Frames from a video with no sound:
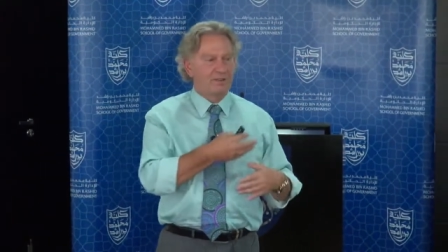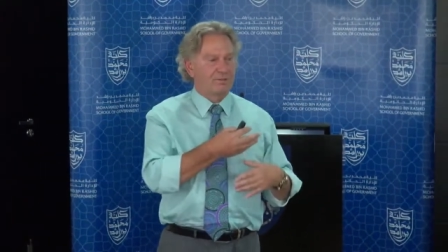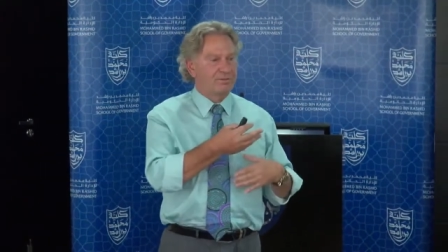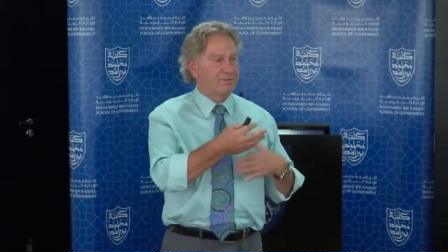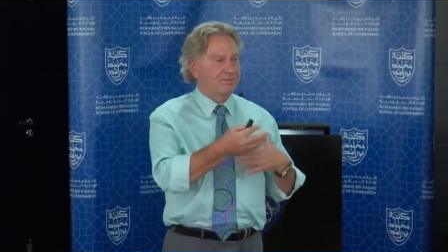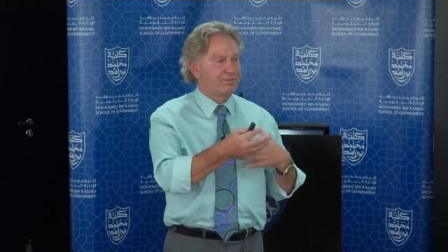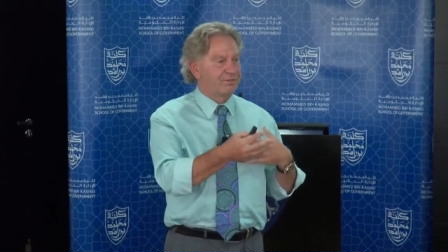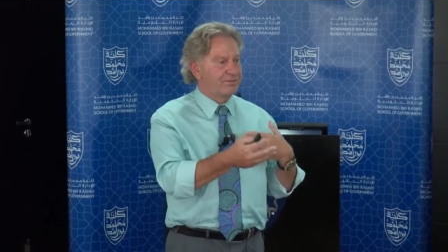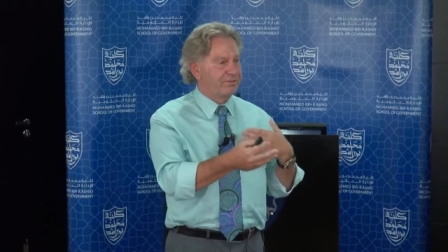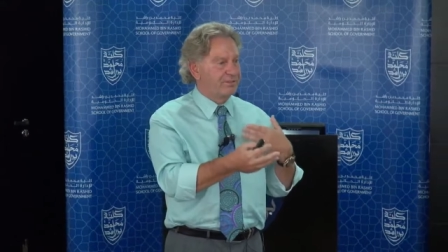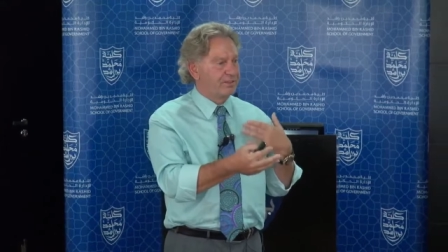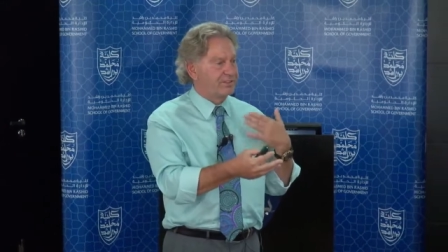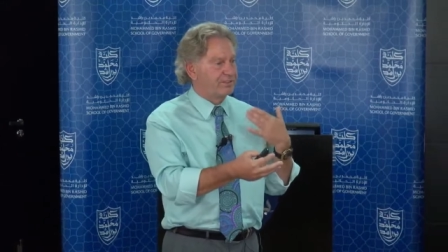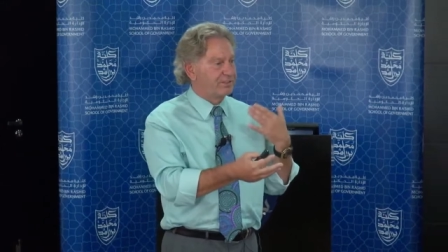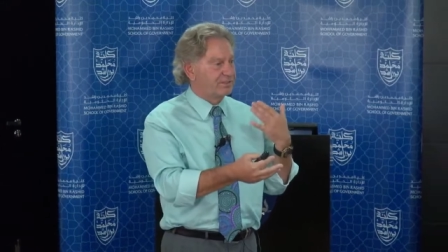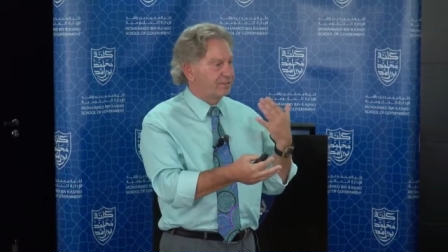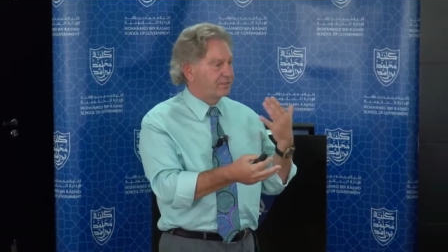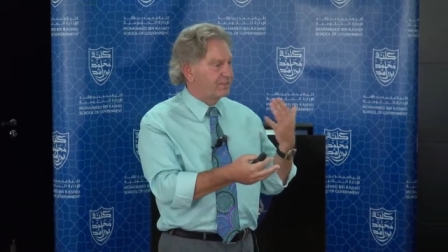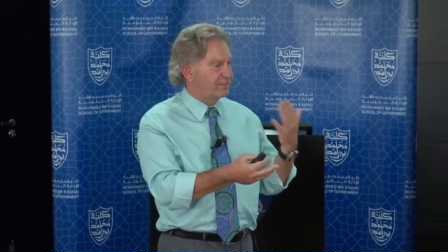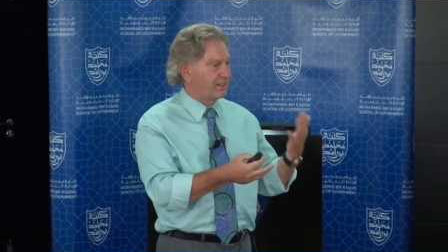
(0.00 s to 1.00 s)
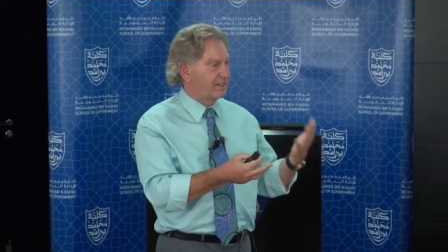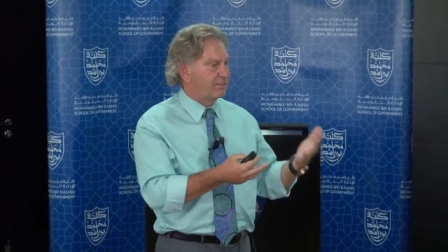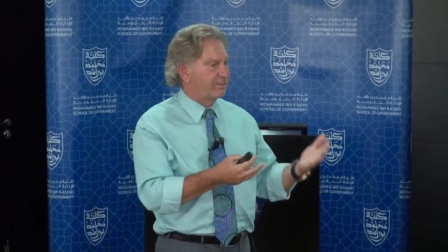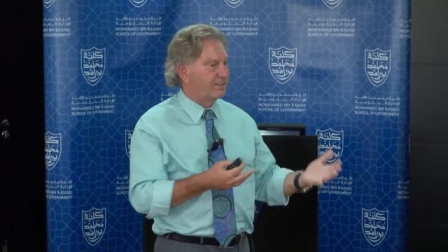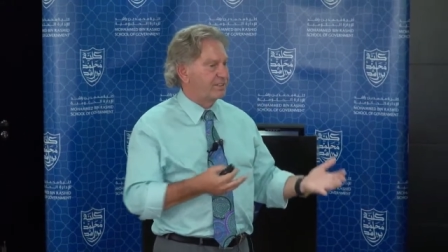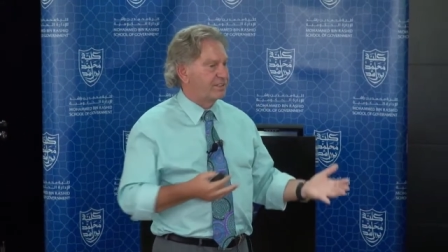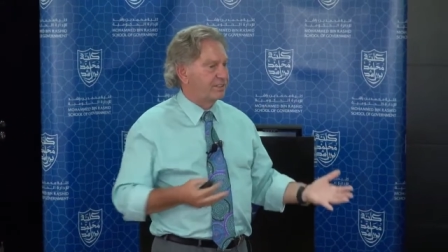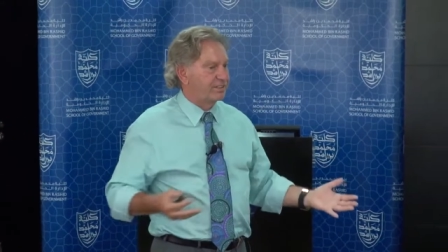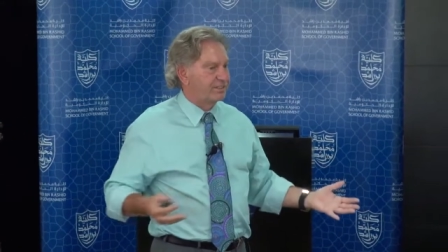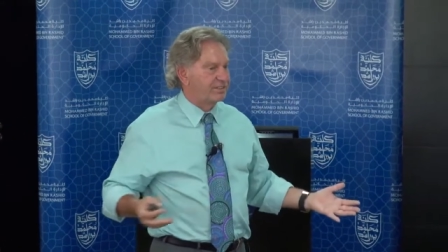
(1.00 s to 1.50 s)
for physical
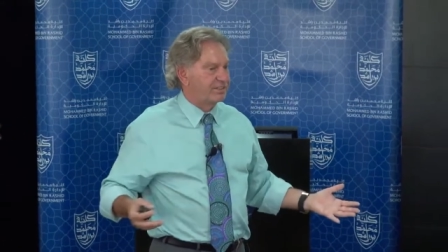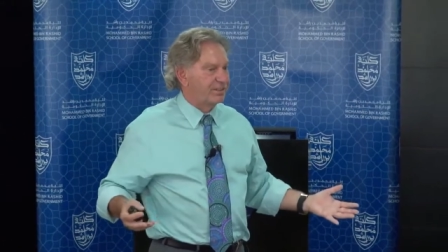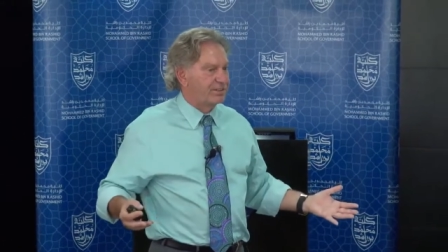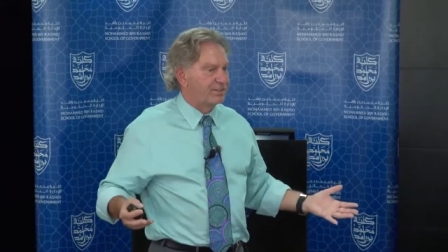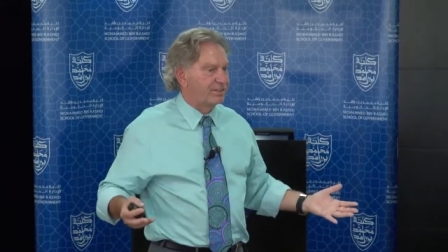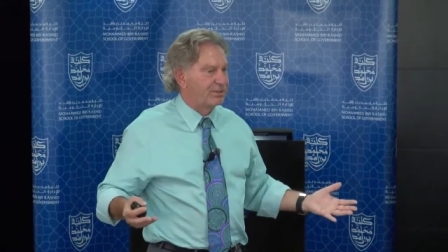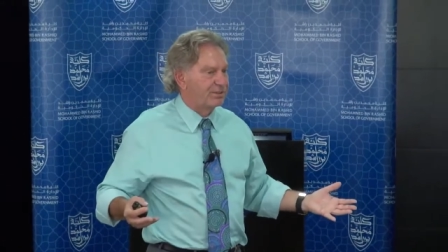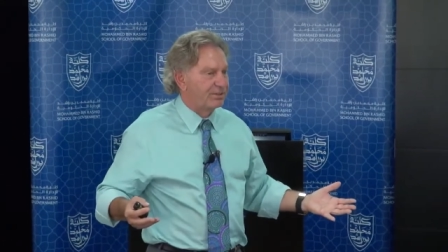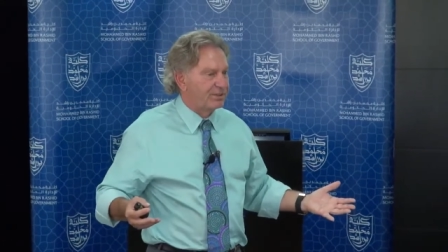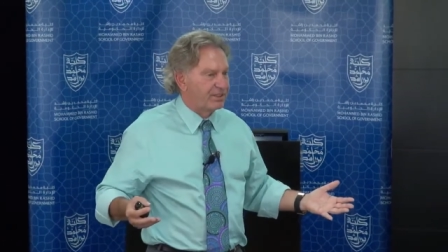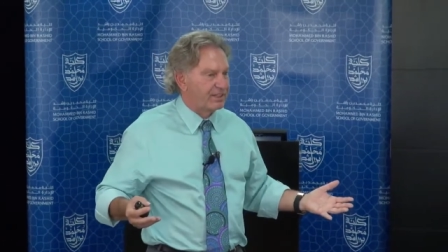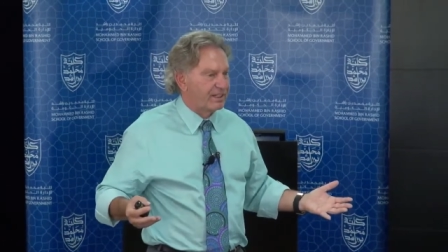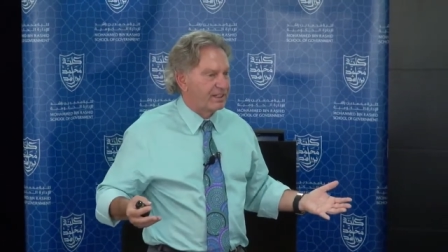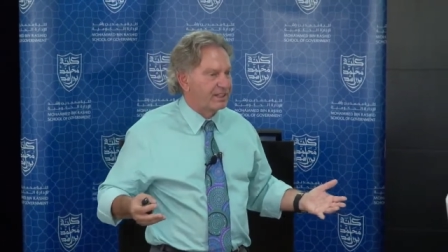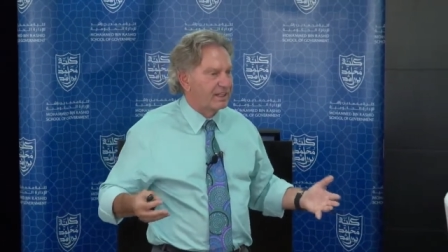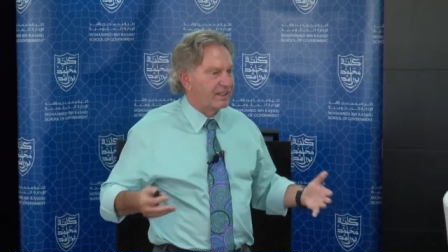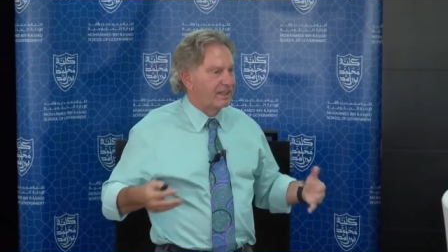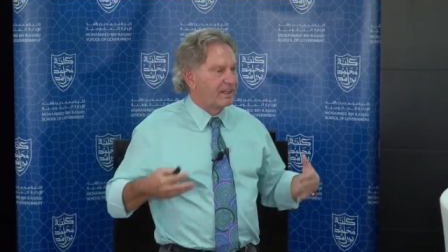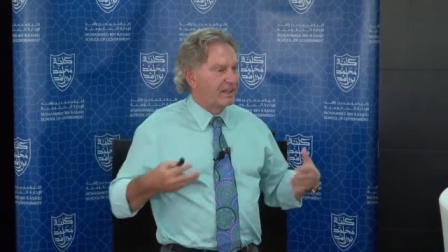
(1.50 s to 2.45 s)
safety and security,